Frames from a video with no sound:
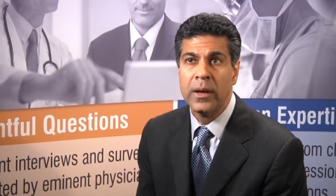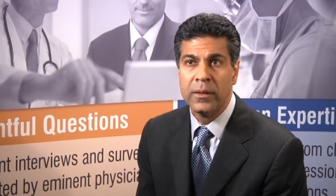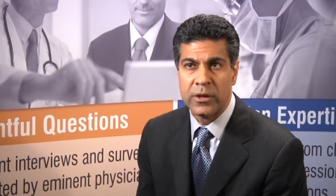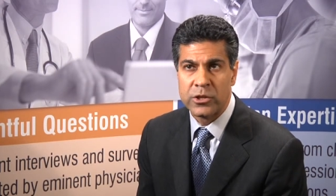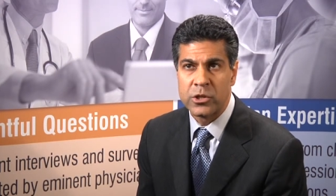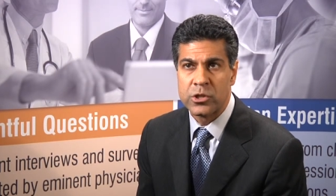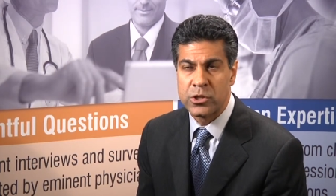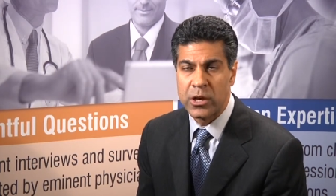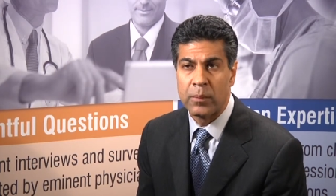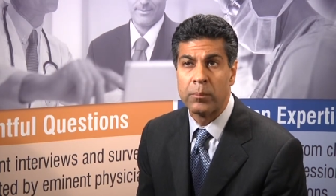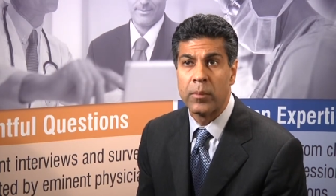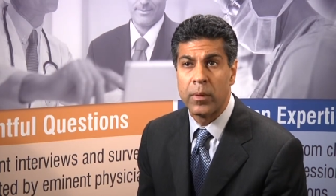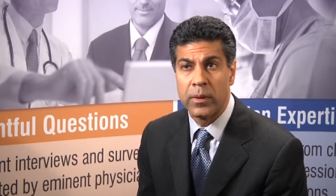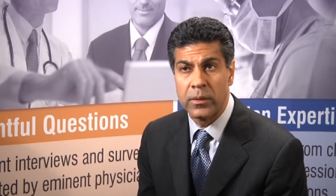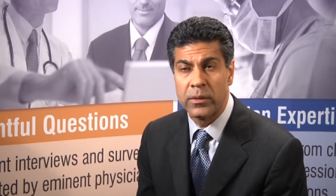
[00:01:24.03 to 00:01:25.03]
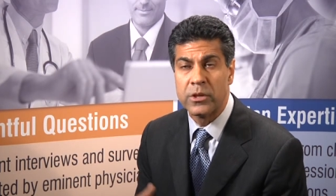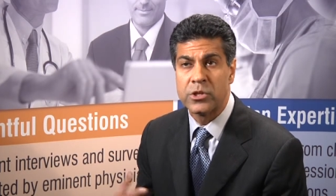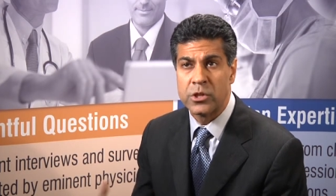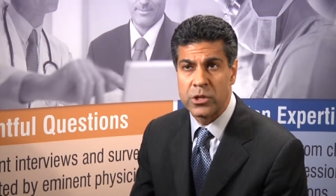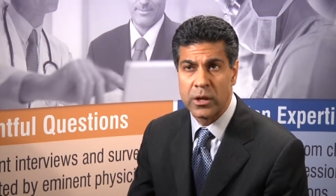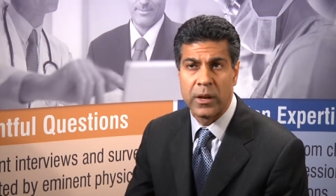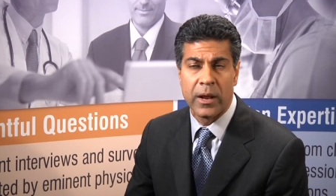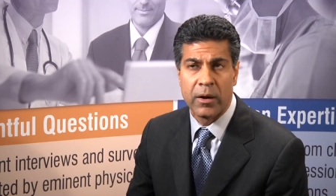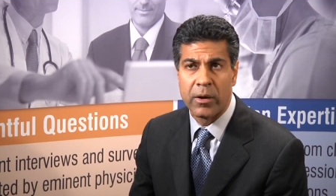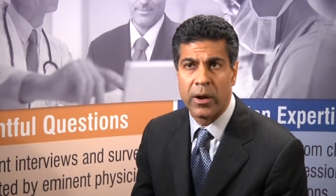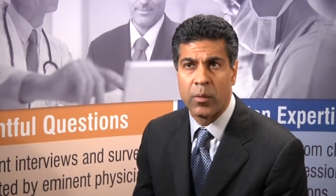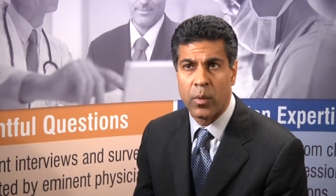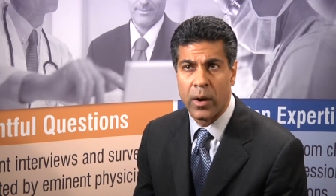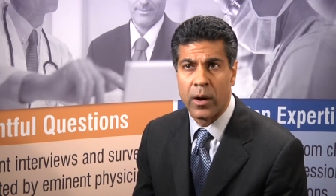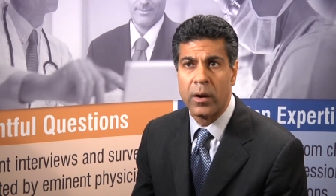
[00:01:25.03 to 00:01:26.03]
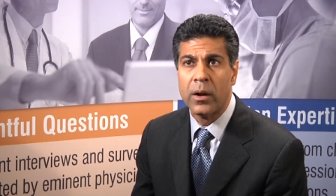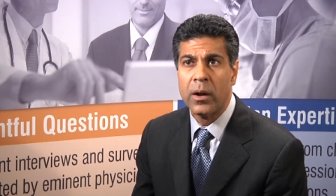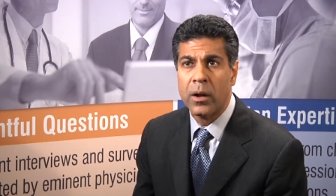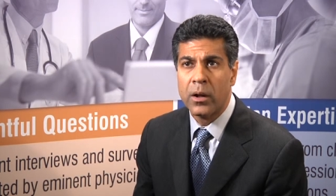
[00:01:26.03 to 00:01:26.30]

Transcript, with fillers: This is some this is an area where